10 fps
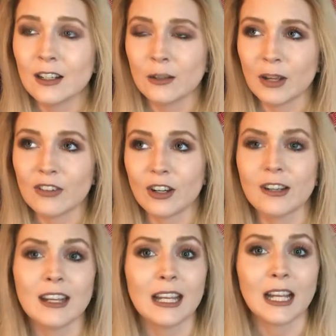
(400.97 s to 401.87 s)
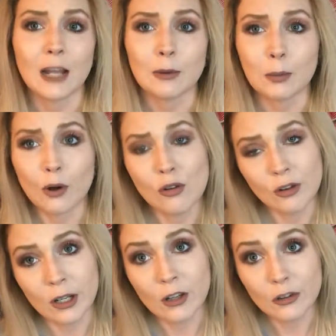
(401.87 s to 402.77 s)
um, i started taking
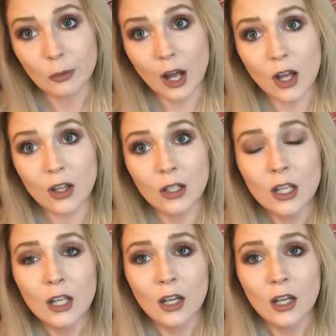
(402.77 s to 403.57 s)
ibuprofen as well